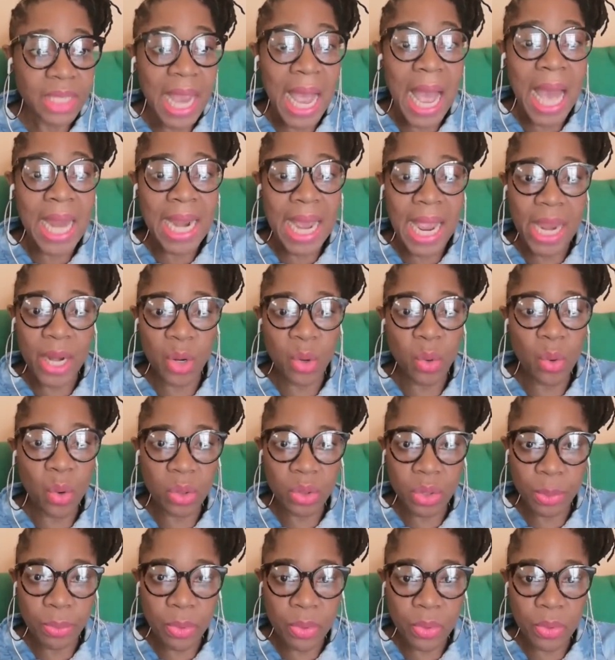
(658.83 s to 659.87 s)
and I know how
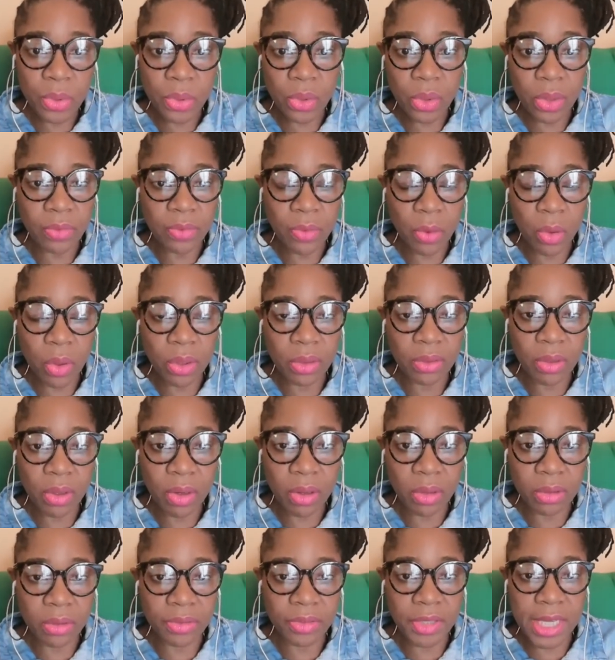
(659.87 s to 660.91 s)
to post on
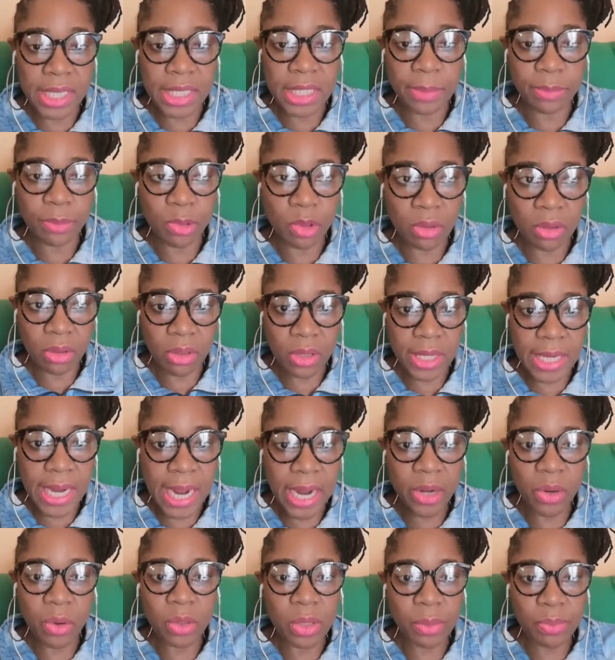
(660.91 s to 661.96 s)
Facebook and
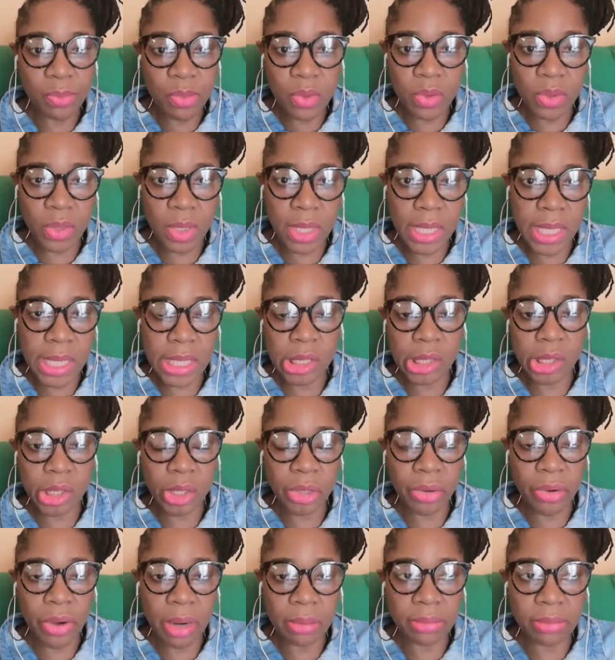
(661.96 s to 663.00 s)
I know how to post on
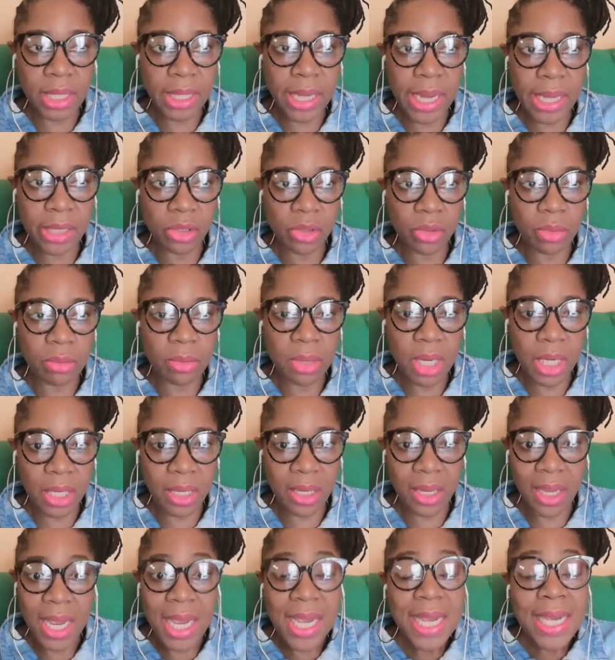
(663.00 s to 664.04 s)
Instagram to get you
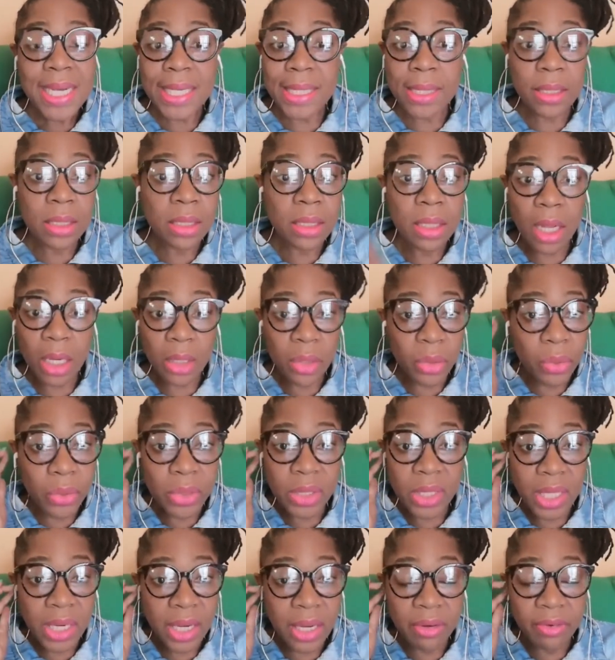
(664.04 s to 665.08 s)
money, is not going
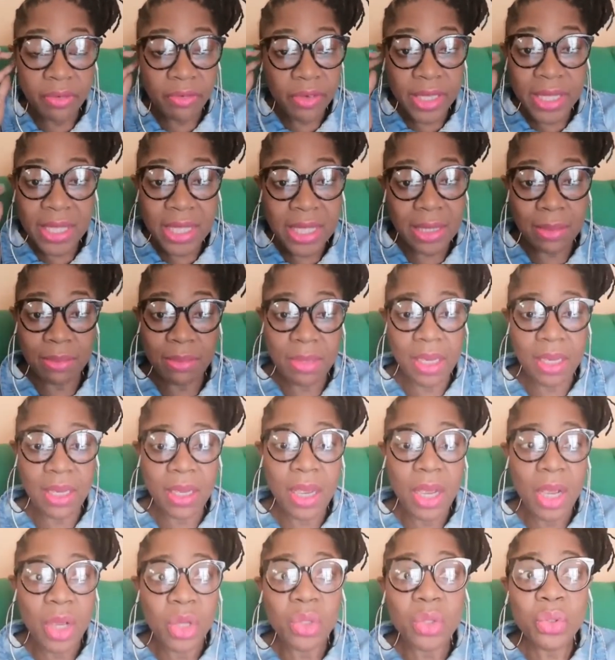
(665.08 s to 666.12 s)
to convince me
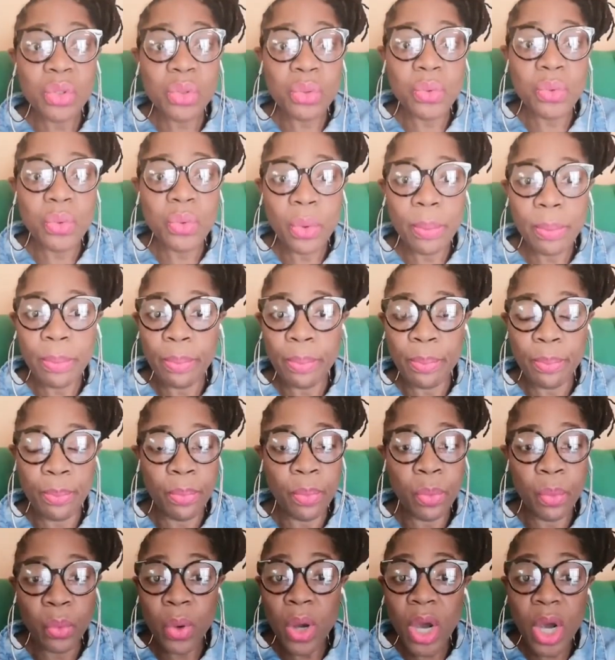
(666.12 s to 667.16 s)
to
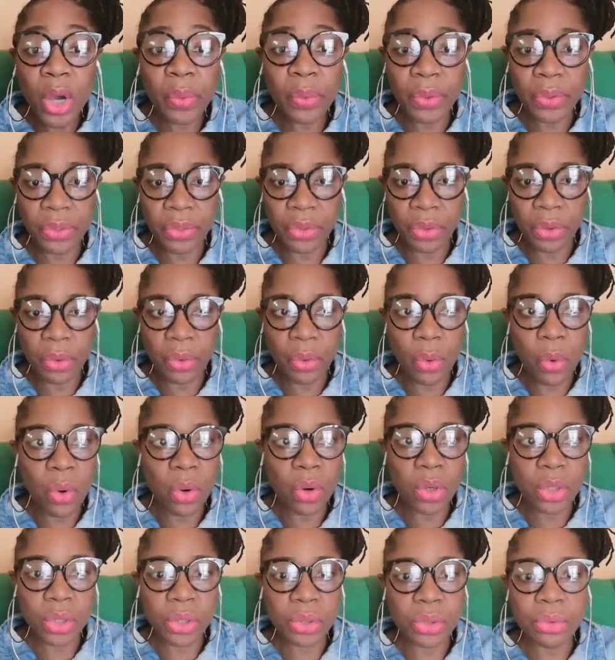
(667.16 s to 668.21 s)
work with you
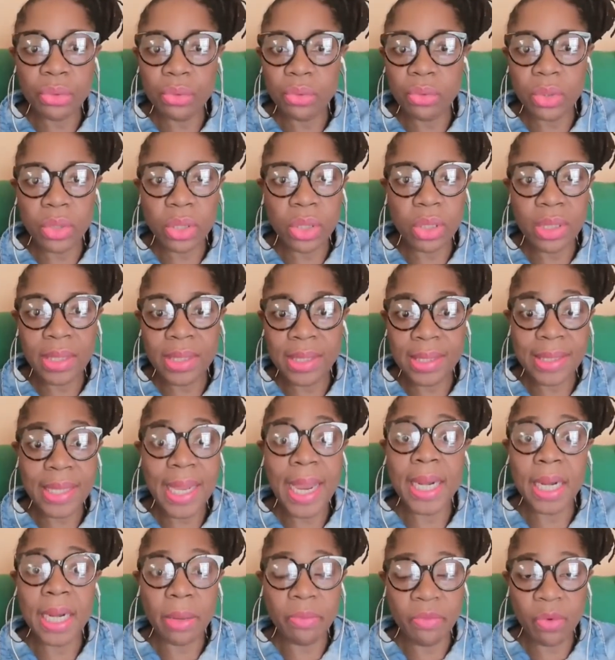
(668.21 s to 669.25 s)
or to
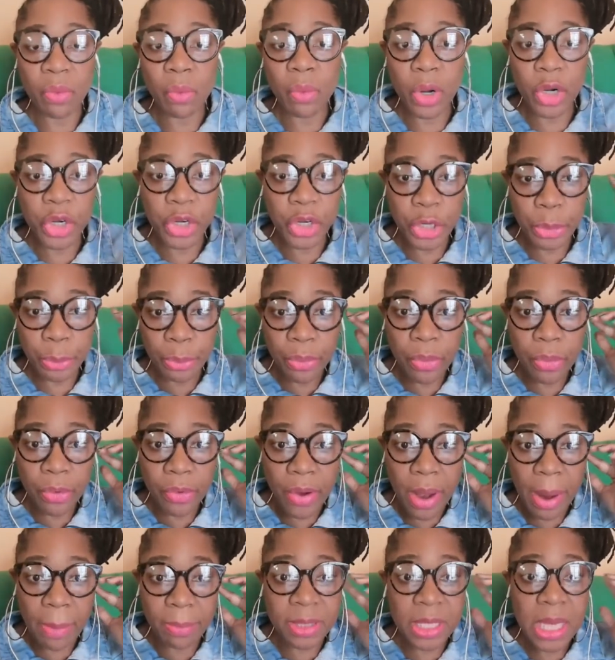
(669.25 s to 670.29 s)
sign up for one of your
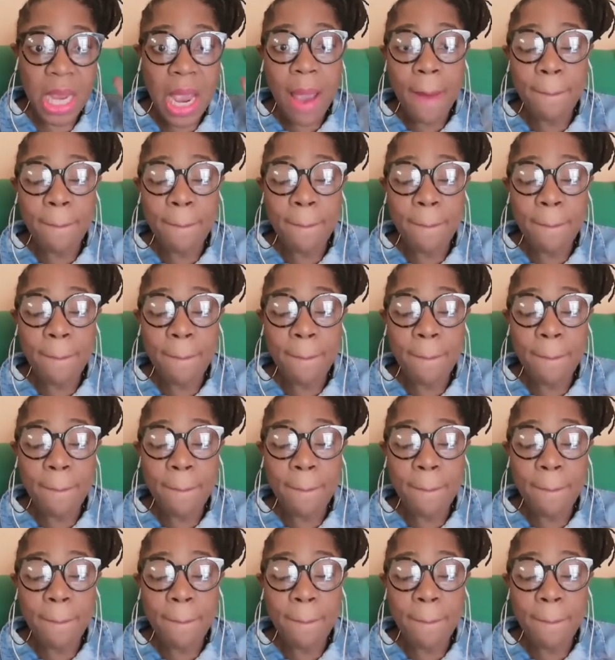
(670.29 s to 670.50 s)
programs.